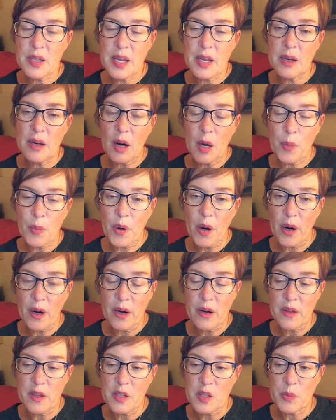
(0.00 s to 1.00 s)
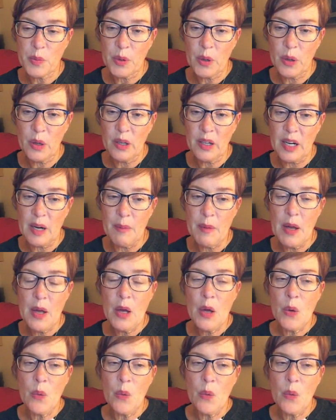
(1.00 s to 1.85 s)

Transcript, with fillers: that are part of this program,